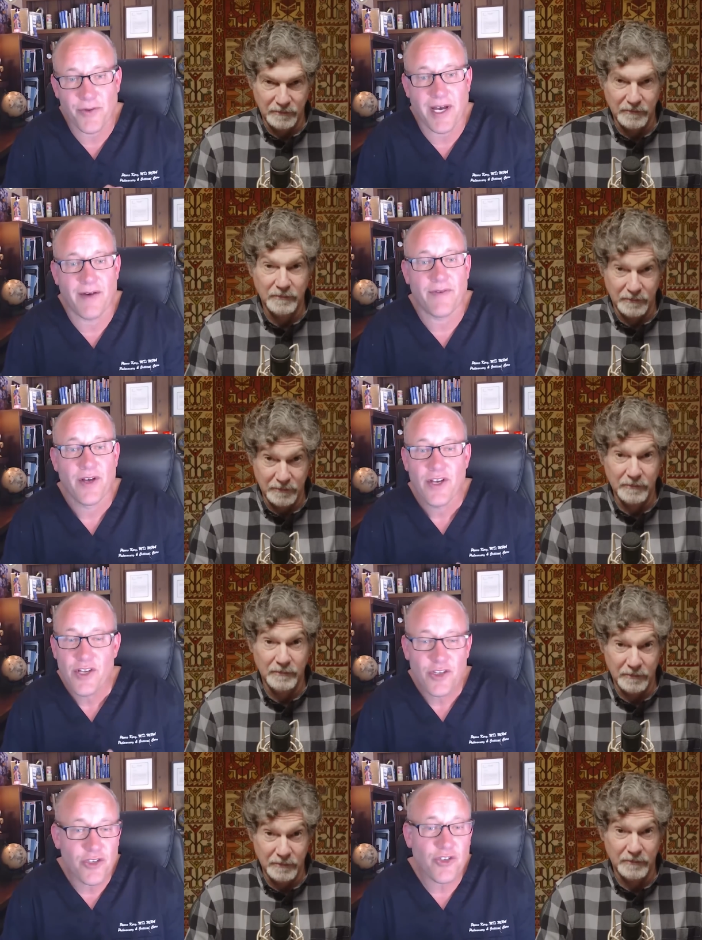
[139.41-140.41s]
Speaker 1: now, you have
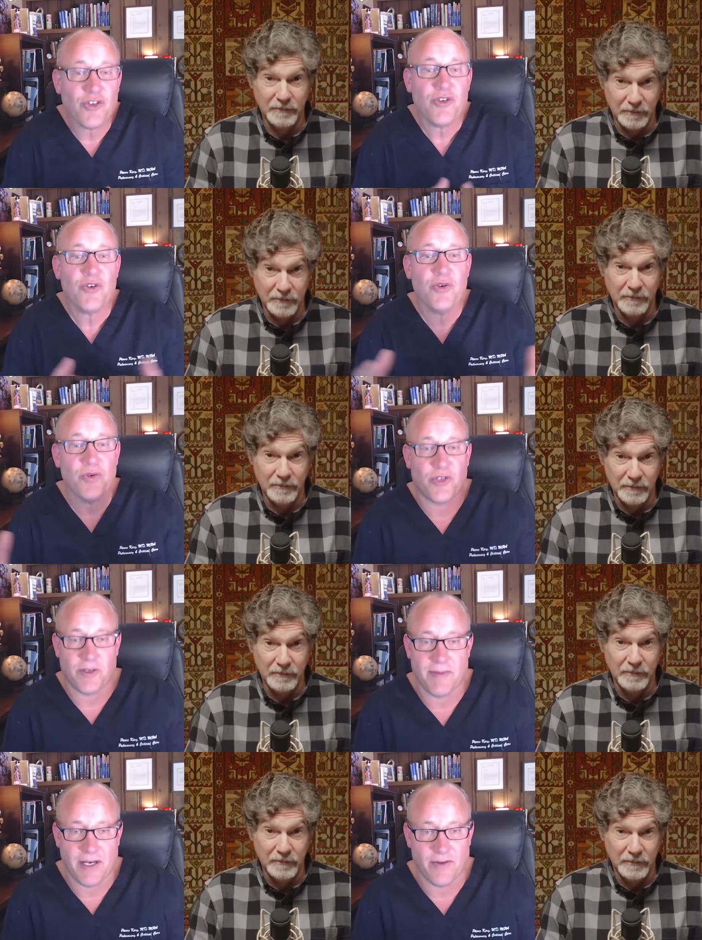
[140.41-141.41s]

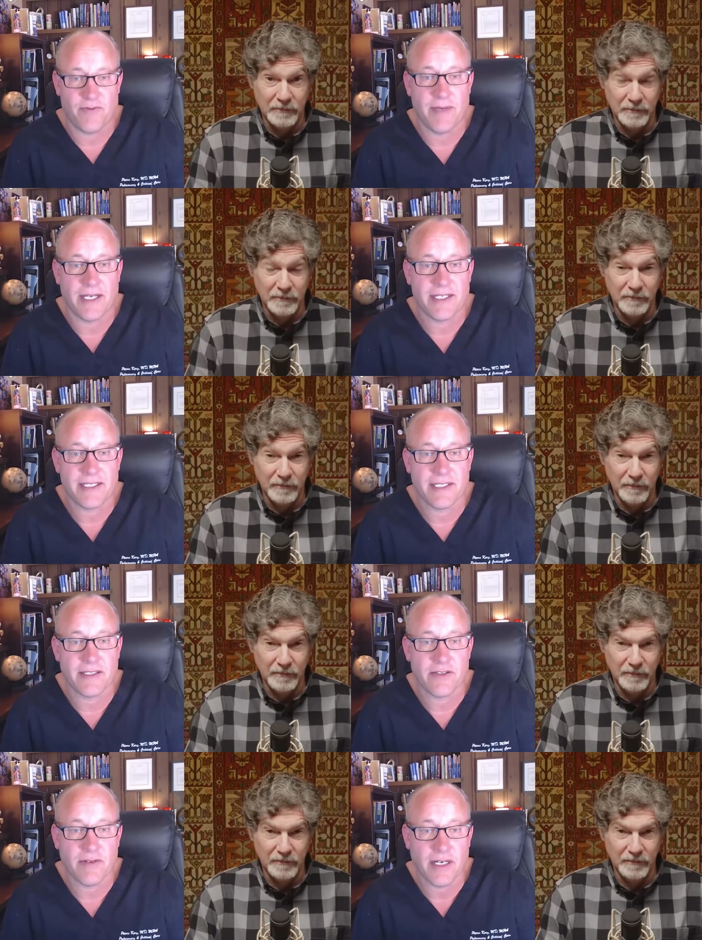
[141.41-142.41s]
huge amount of
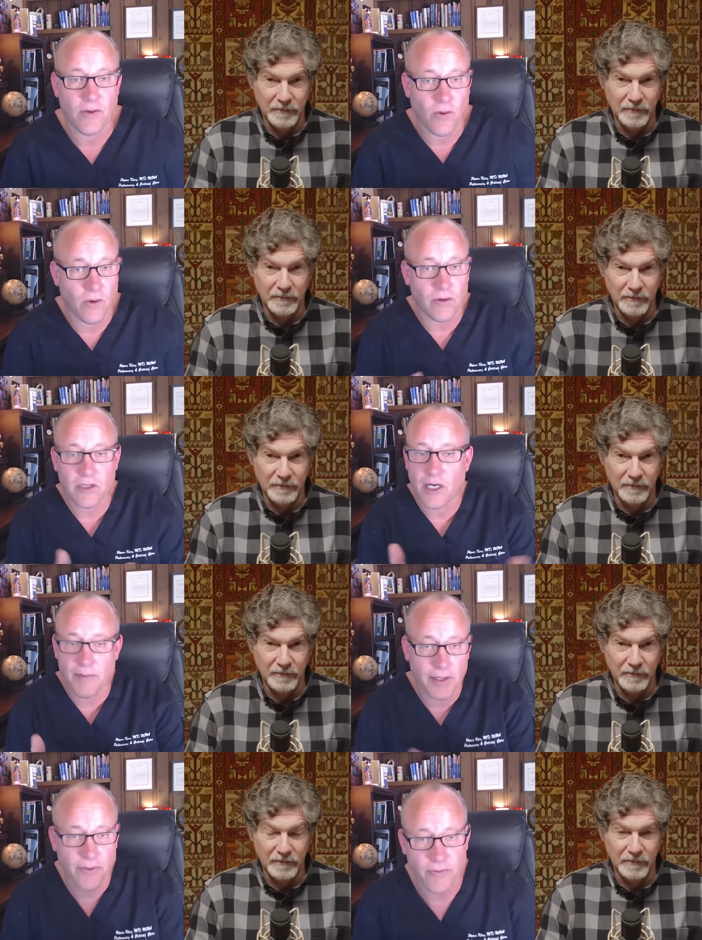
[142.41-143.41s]
medicines, right, all
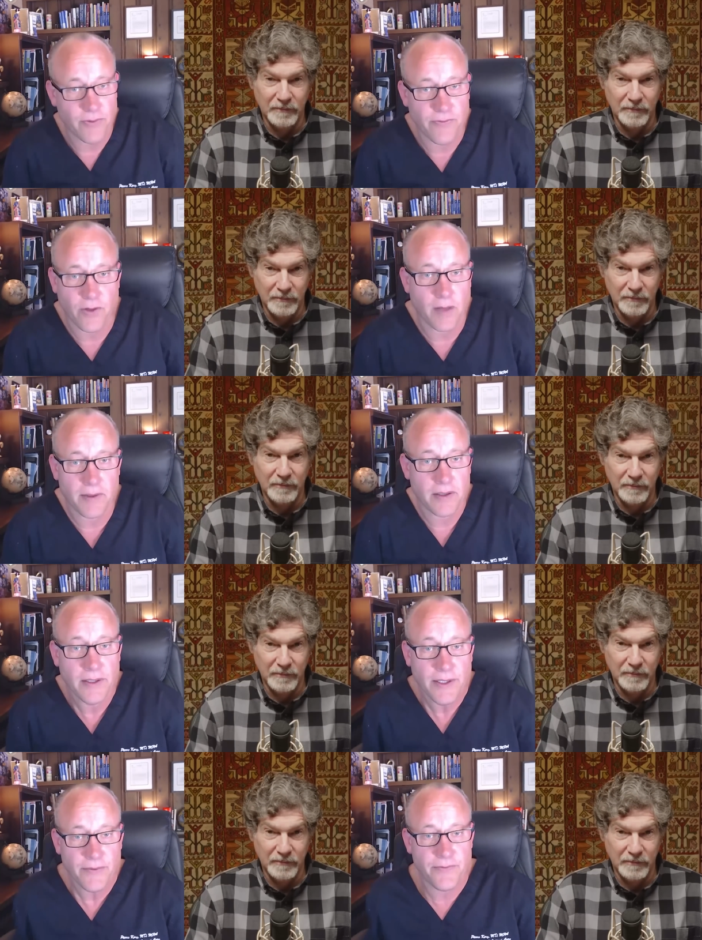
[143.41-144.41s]
coming through
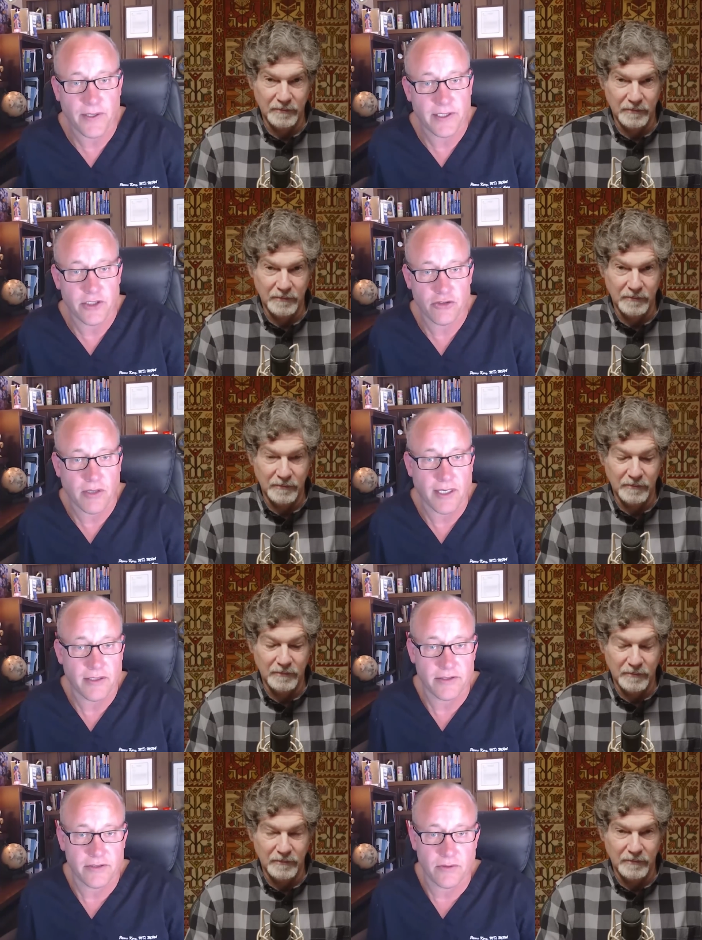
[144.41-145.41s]
pharma-funded
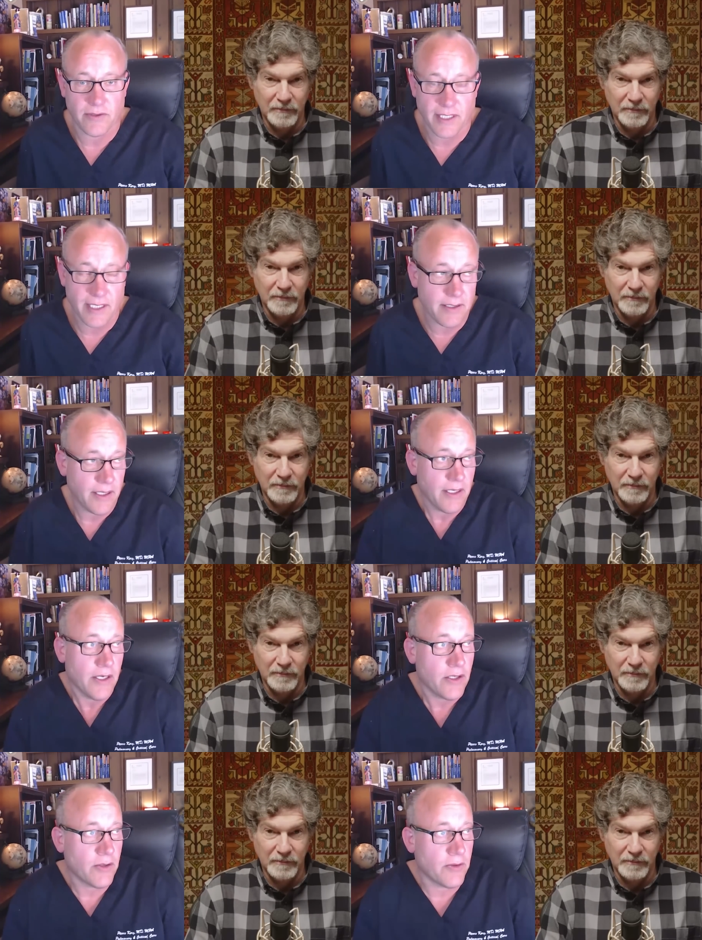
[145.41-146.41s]
trials and all that. And
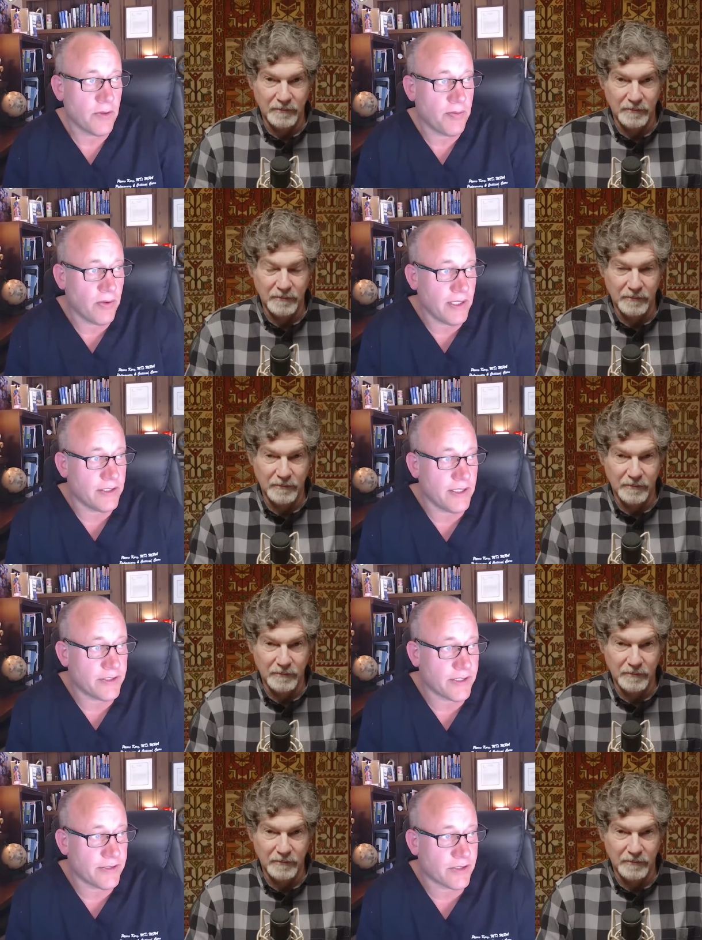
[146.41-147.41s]
your your point
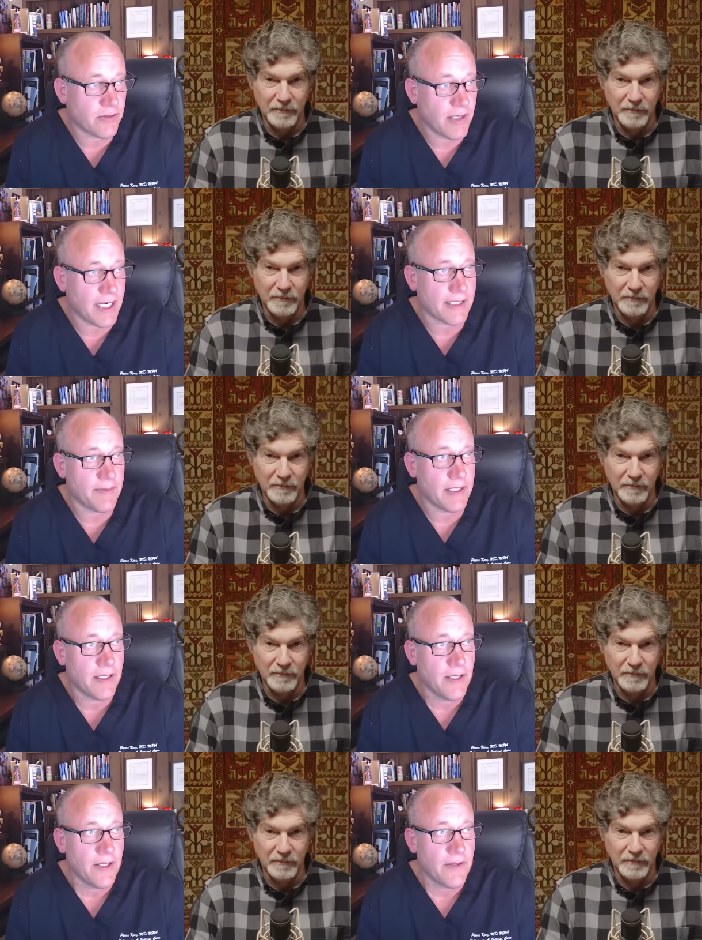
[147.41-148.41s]
is is correct. I
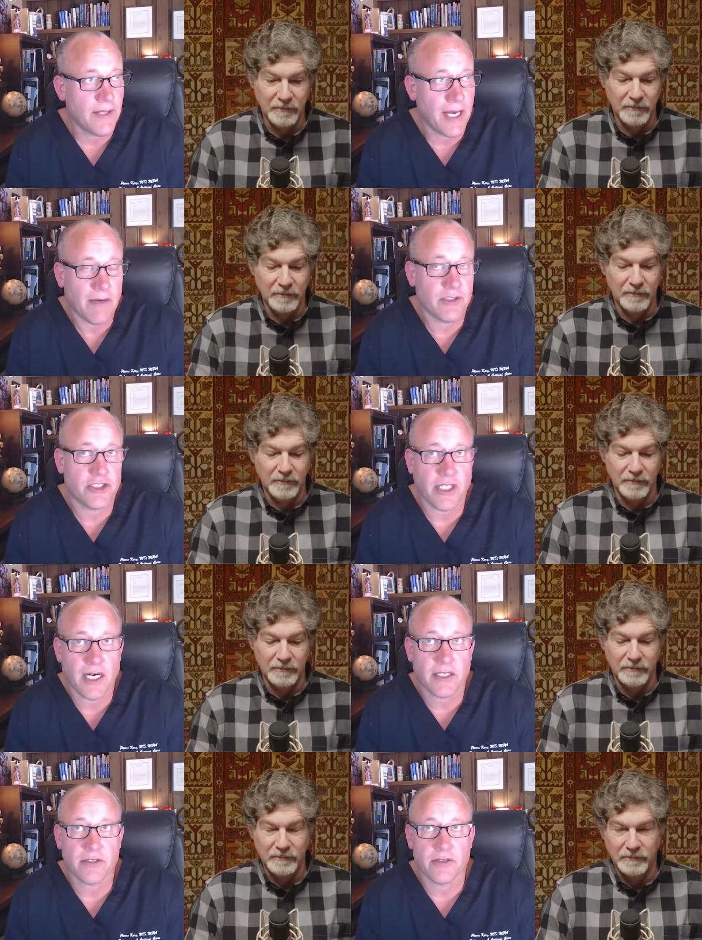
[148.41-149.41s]
mean, the average
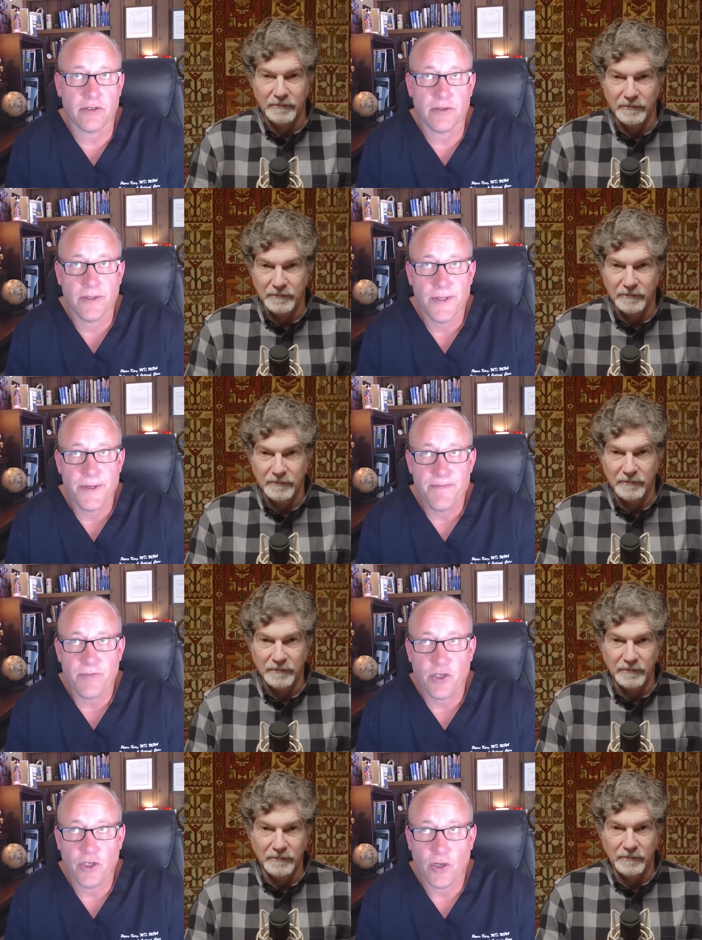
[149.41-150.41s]
doctor,
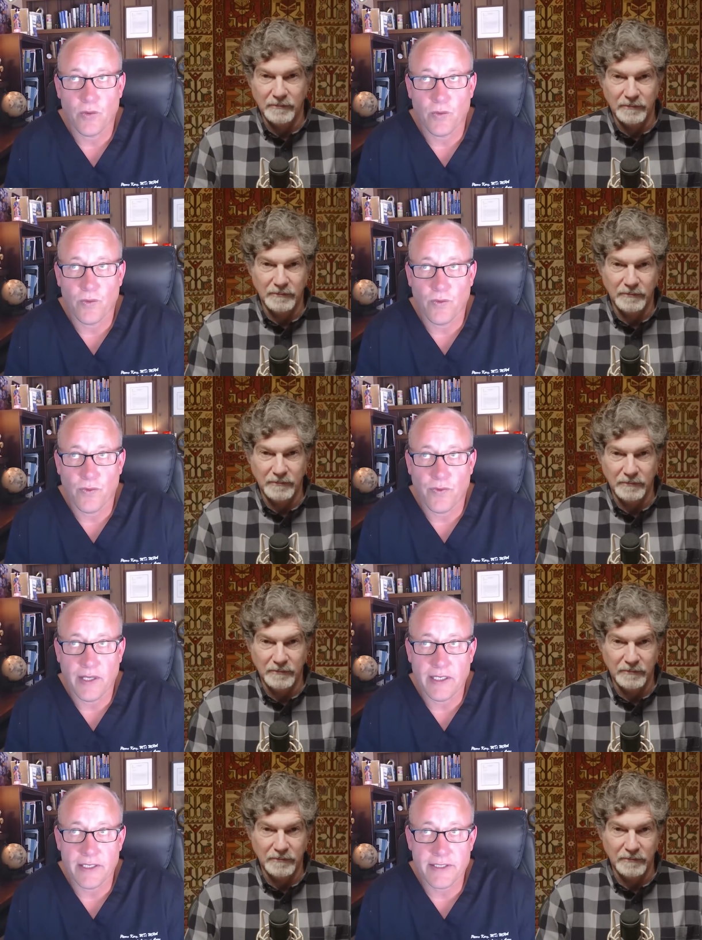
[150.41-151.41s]
you know,
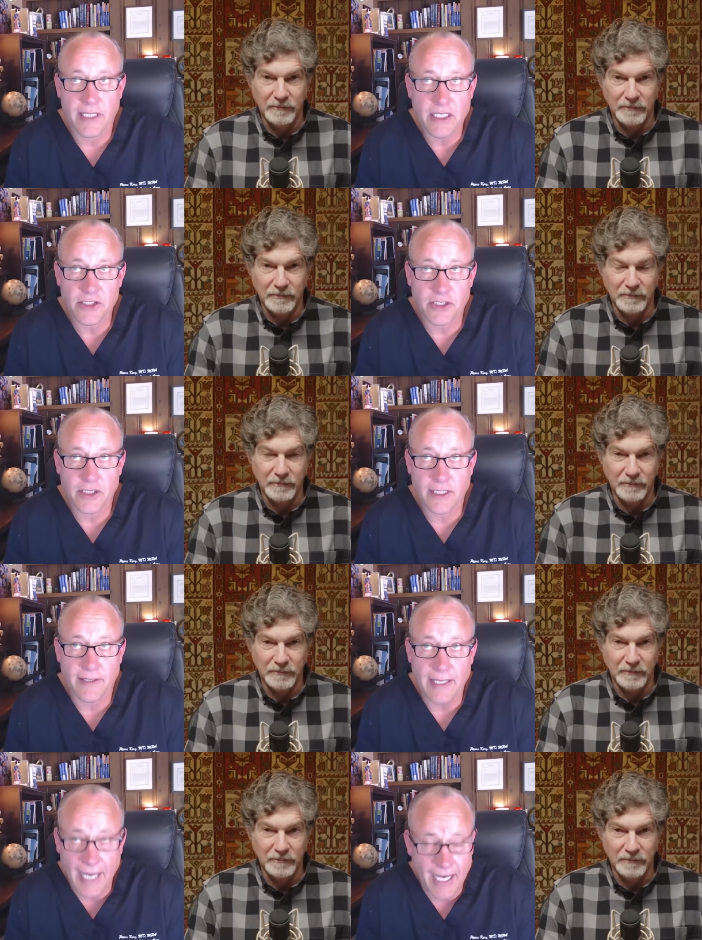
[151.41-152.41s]
they essentially
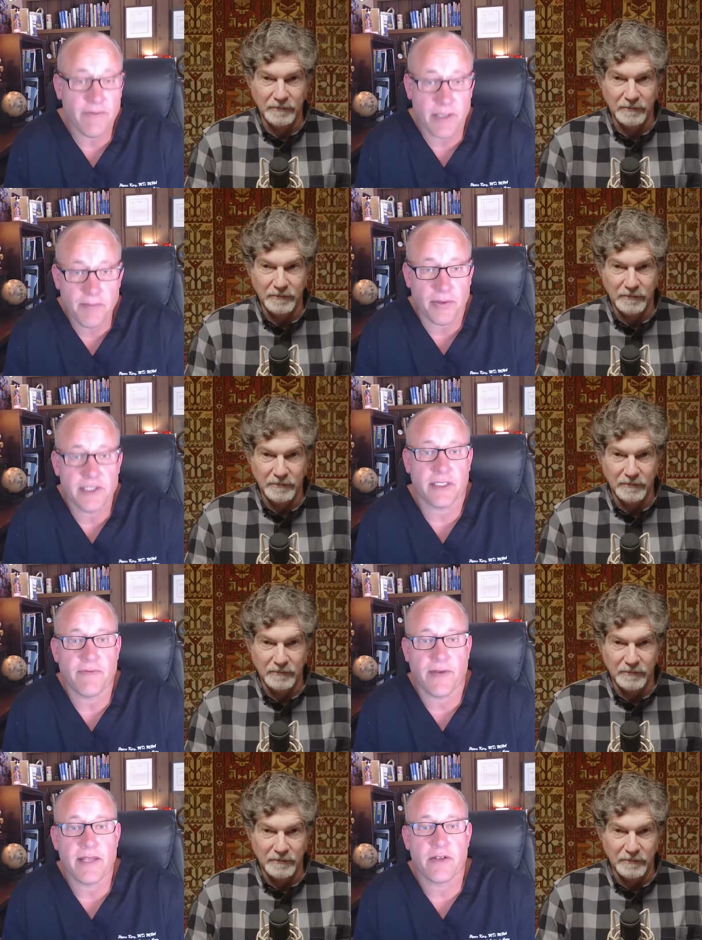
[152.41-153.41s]
they have an implicit